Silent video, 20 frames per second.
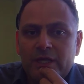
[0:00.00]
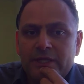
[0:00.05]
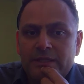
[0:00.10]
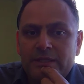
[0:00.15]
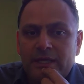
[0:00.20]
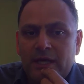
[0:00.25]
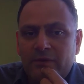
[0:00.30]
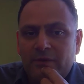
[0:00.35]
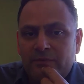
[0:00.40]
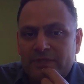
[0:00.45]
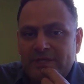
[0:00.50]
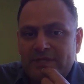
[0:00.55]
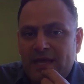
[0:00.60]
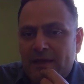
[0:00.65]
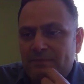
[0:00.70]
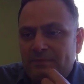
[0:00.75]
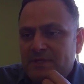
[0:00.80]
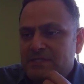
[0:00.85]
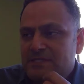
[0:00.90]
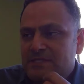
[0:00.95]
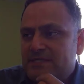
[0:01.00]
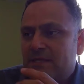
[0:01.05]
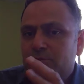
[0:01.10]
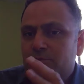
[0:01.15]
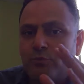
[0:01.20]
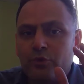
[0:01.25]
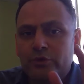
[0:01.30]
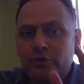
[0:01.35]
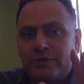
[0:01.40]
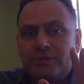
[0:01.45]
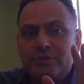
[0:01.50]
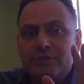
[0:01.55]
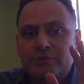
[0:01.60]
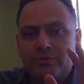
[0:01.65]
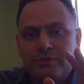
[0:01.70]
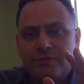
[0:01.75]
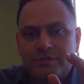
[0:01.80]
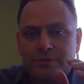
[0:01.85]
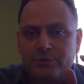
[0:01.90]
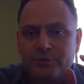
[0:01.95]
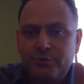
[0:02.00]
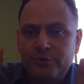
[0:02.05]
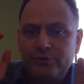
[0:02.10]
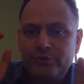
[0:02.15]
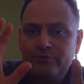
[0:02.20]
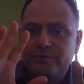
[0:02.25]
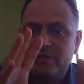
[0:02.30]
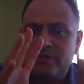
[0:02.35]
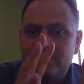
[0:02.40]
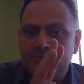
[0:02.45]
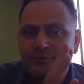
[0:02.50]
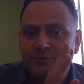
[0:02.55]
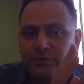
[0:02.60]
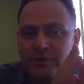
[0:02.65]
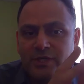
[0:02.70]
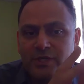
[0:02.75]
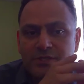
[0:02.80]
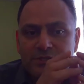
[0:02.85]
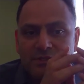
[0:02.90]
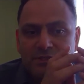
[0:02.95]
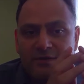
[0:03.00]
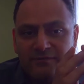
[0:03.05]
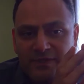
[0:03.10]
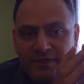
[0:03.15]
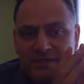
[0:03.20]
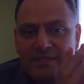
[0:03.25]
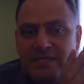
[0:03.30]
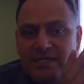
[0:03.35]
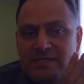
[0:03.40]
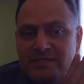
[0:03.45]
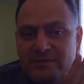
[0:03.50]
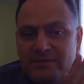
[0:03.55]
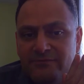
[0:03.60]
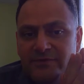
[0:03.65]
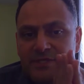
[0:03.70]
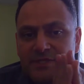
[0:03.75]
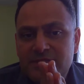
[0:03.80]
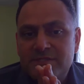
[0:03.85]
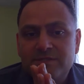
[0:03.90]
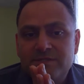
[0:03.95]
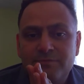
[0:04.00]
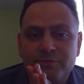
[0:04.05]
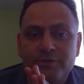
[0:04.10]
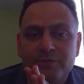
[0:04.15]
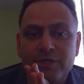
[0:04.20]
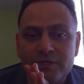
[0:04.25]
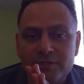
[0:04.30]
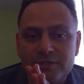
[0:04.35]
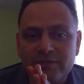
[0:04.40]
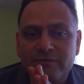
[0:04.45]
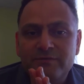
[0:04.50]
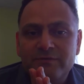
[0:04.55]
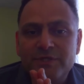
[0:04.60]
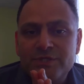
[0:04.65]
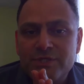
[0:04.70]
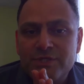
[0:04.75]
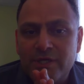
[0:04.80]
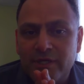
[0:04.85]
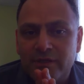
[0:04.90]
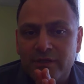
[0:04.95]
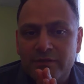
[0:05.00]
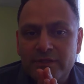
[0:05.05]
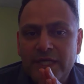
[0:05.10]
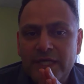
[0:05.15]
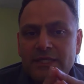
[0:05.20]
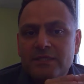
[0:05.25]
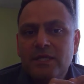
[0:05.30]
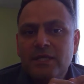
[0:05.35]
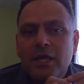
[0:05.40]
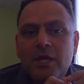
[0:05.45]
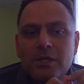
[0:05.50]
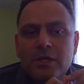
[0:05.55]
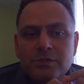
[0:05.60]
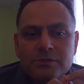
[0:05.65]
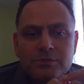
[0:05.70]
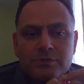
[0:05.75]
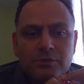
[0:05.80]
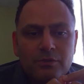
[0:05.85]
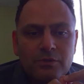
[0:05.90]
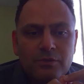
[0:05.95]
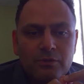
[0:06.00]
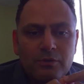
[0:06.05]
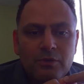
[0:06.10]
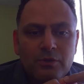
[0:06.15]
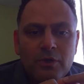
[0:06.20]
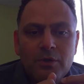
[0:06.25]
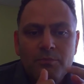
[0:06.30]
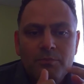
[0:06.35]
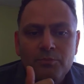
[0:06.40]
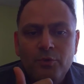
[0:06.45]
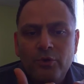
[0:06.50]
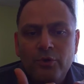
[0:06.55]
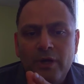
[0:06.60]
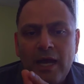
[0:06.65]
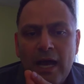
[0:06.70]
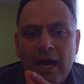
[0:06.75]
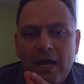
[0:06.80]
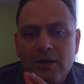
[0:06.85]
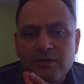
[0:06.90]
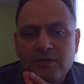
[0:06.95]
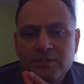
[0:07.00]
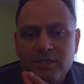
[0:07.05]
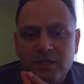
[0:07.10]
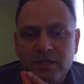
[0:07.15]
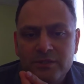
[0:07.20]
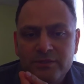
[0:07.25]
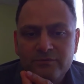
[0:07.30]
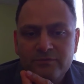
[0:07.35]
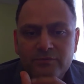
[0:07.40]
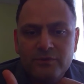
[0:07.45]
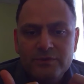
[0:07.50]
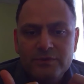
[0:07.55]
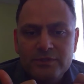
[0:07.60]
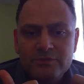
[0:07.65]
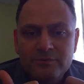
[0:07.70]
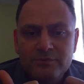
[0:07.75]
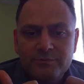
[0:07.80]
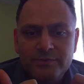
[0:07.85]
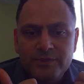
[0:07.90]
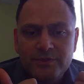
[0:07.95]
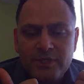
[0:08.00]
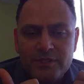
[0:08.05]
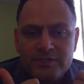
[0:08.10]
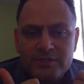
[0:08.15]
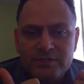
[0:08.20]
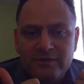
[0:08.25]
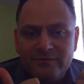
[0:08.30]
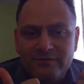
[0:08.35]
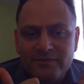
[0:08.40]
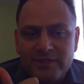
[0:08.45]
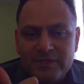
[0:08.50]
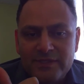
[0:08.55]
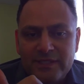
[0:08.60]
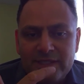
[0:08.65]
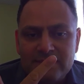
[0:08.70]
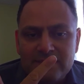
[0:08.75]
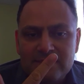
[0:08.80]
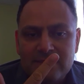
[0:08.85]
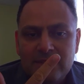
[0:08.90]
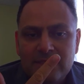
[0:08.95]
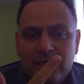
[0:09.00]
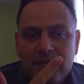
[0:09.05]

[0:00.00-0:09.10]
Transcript: Now what happens is that more resources go towards the production of the desk versus the production of the chair, right? So more hours are devoted to production of the desk,